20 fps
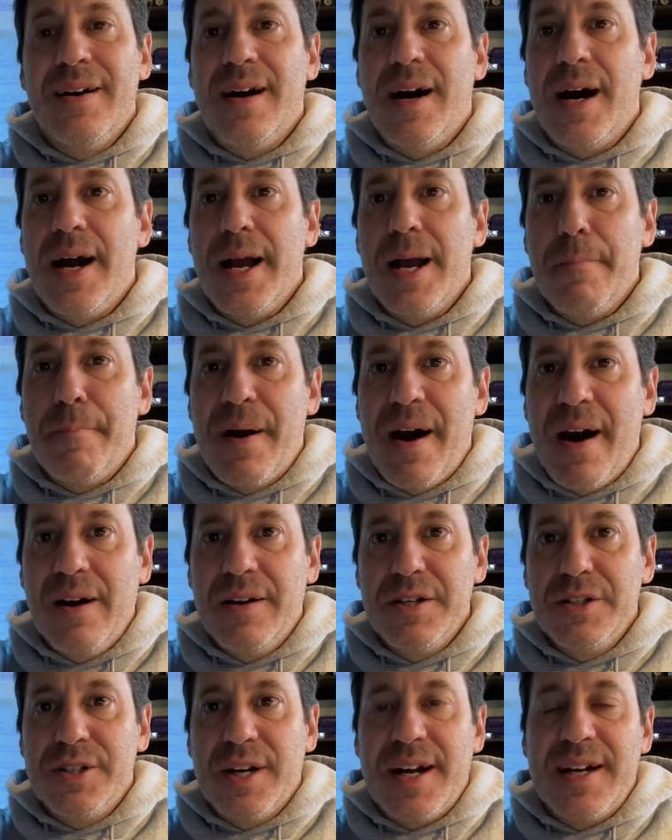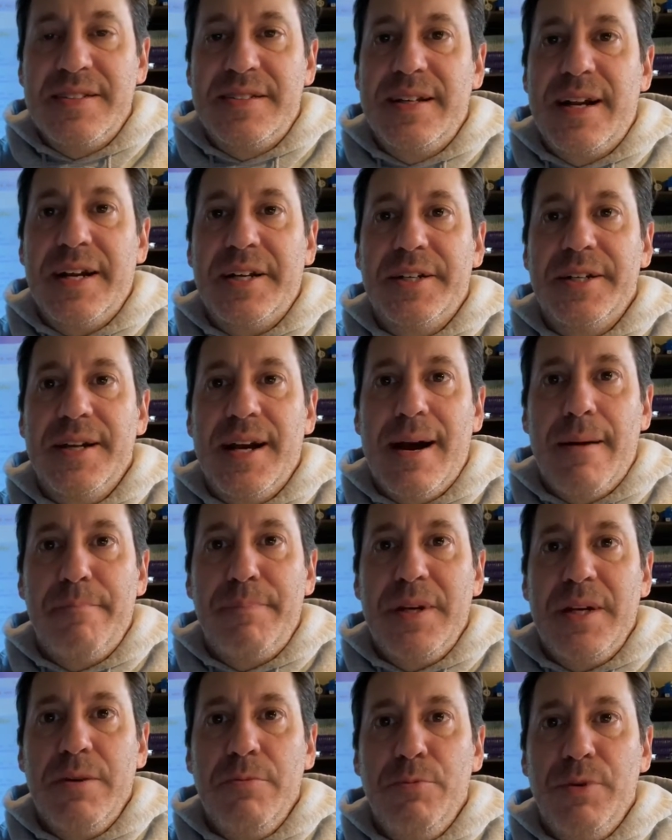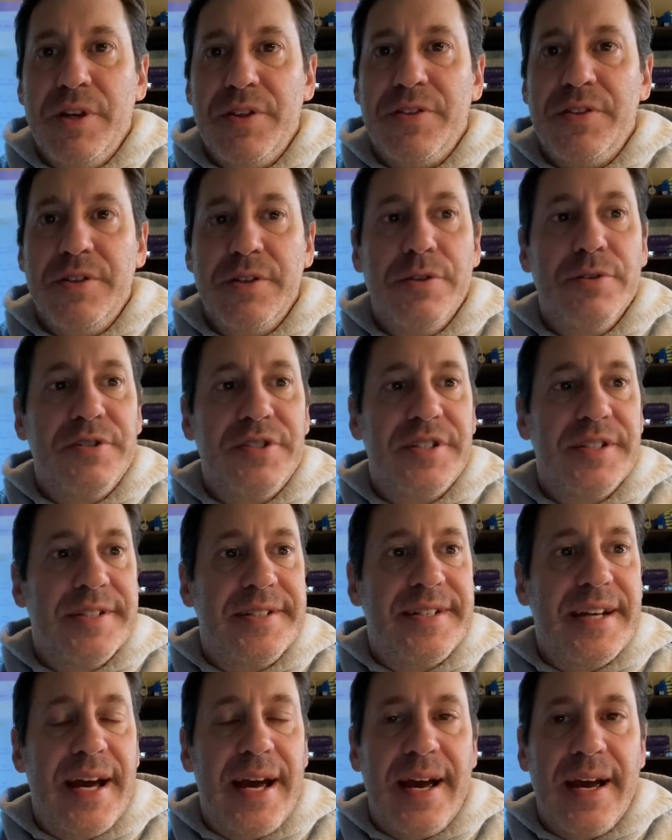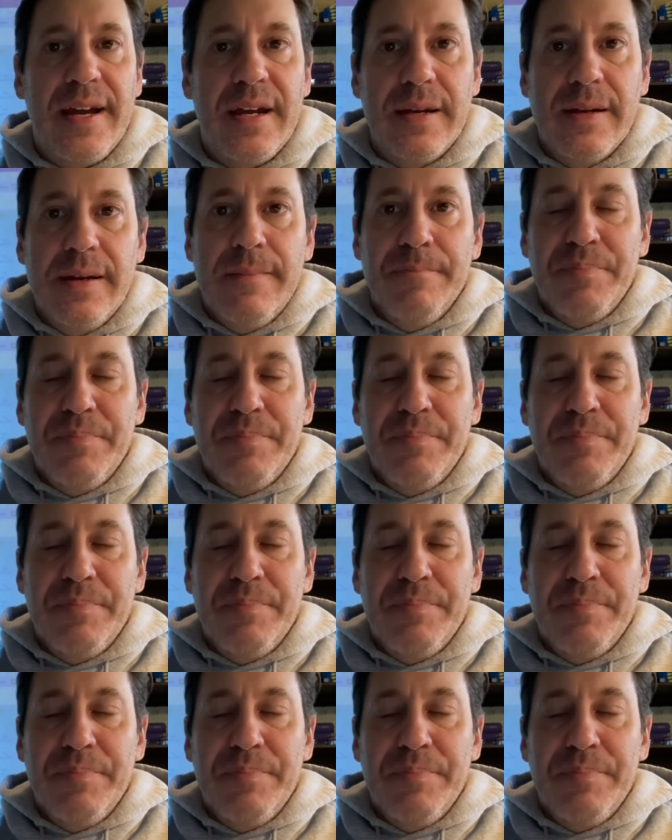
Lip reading: I apologize that I could not be with you today.